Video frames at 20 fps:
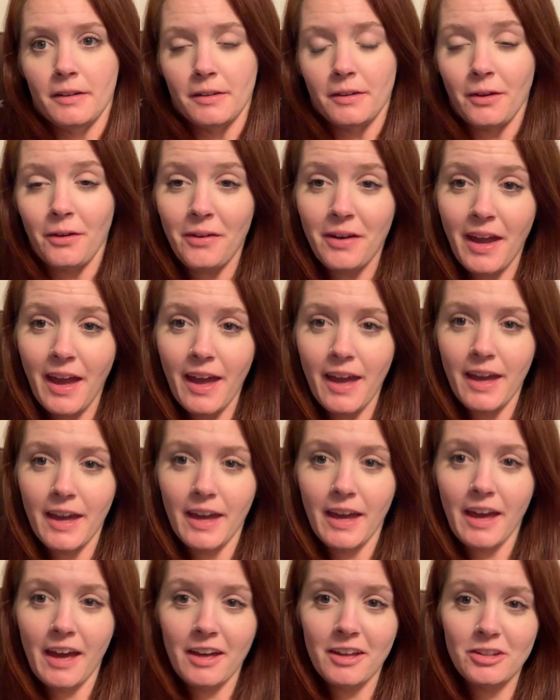
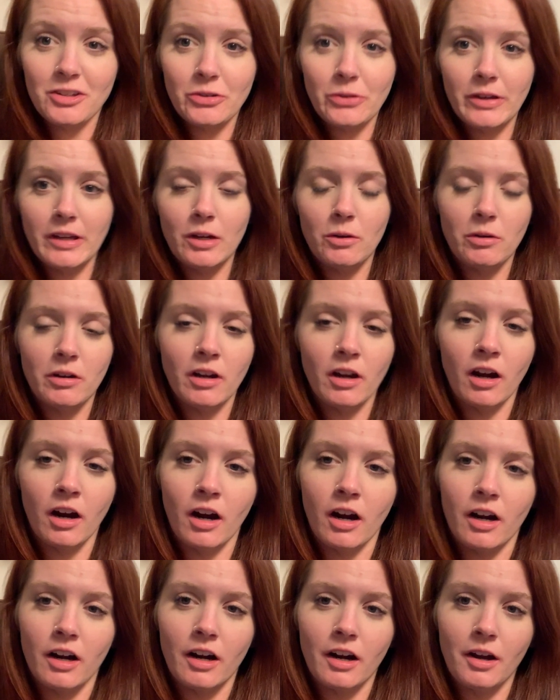Okay, so here we
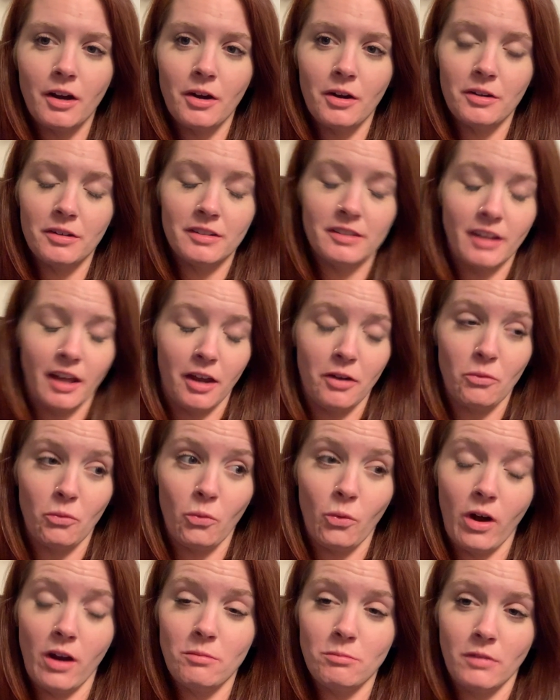are, done
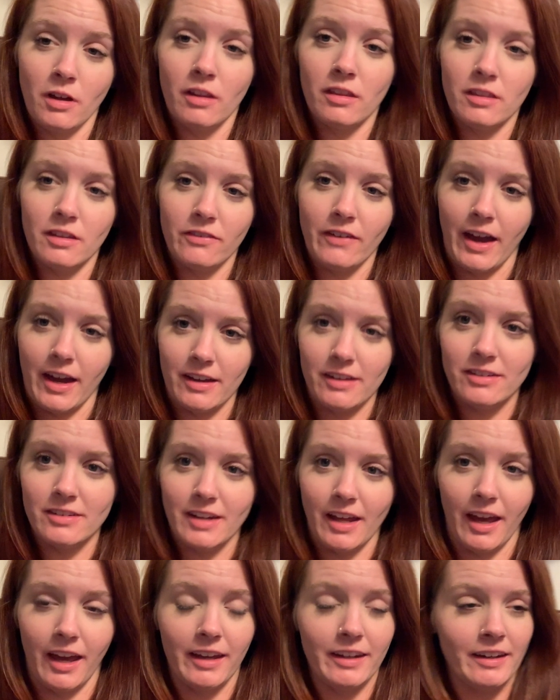1 month of
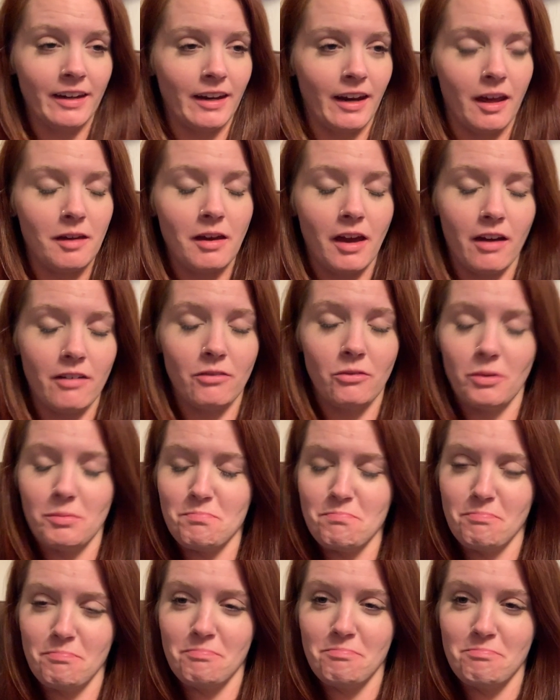Accutane, and I have
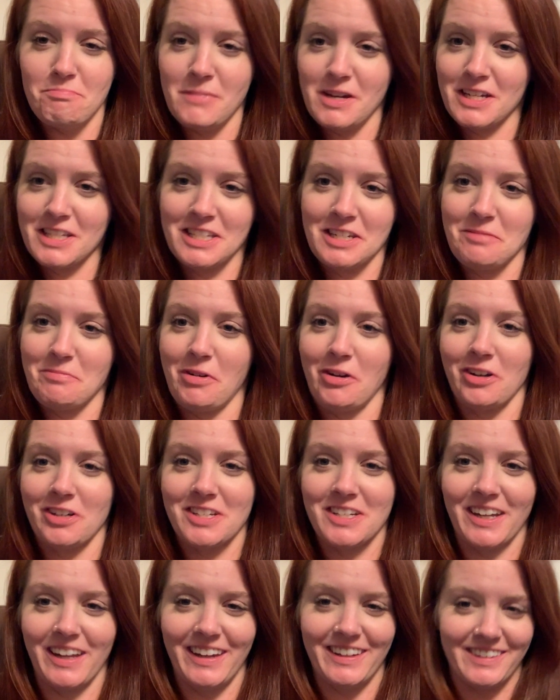mixed
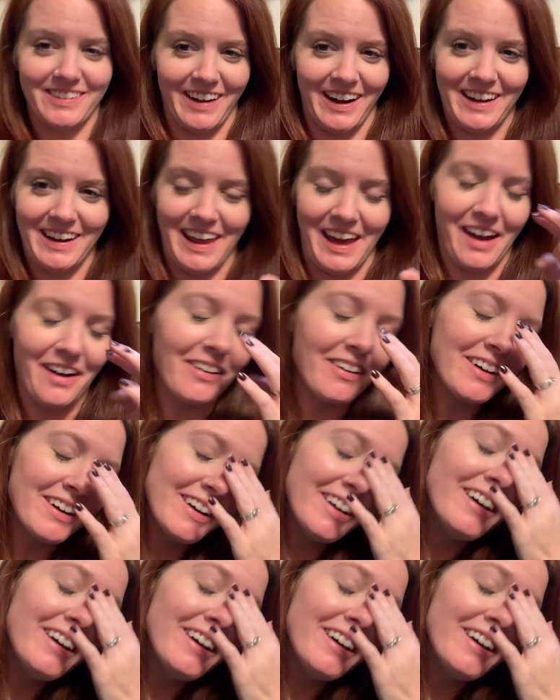emotions right now.